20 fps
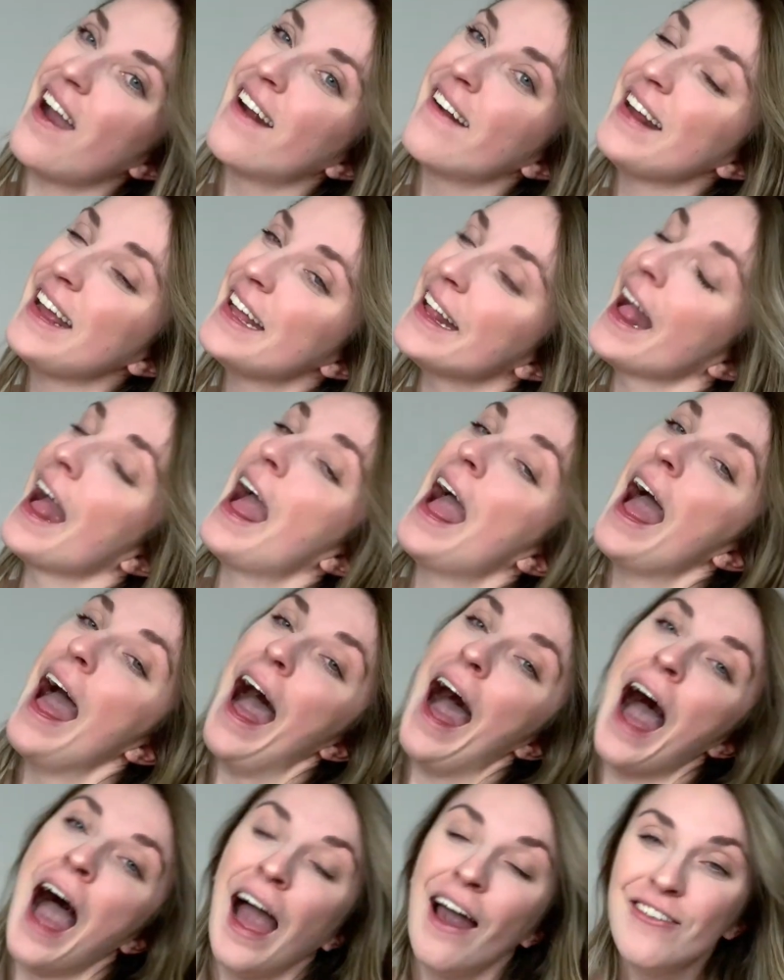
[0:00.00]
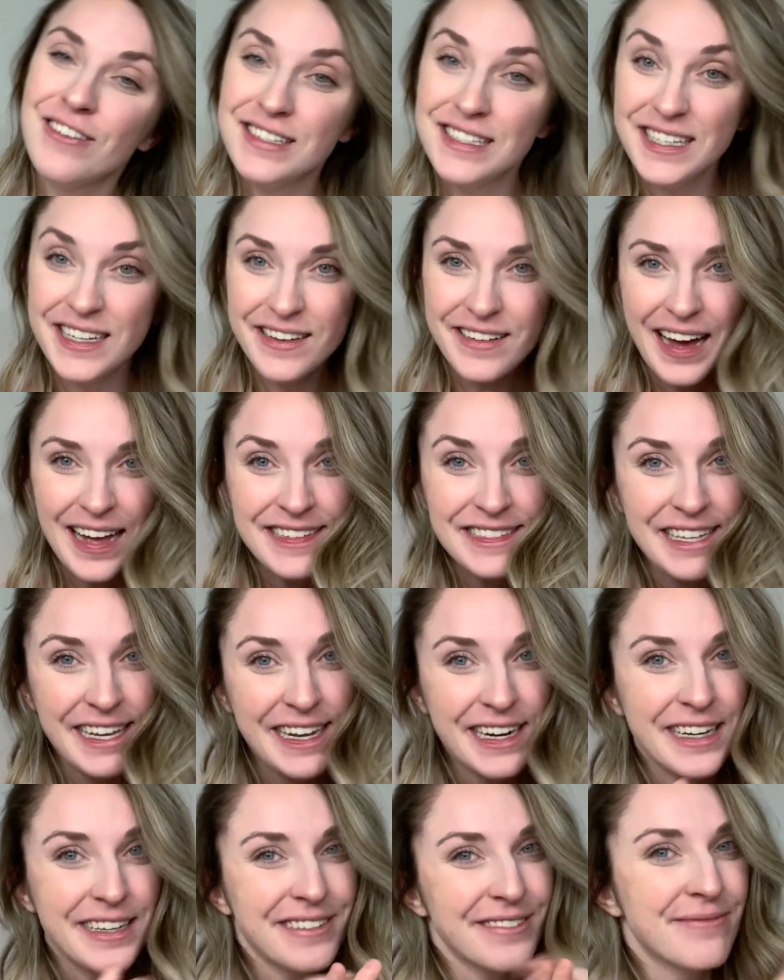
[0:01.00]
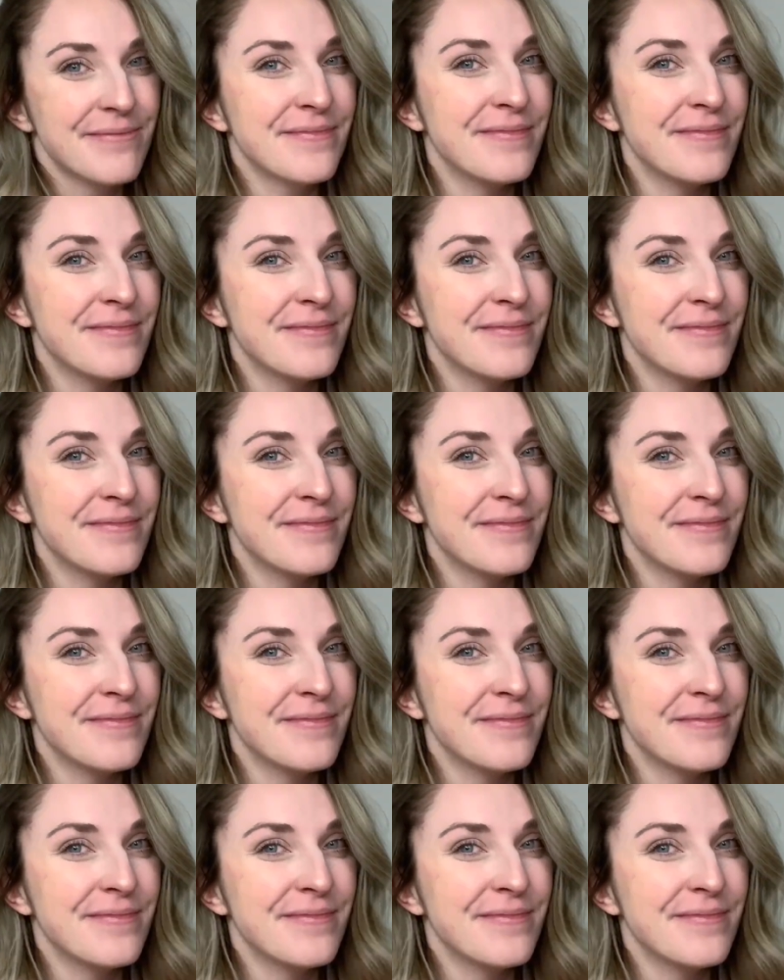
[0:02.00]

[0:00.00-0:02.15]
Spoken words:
right, I will see you guys later.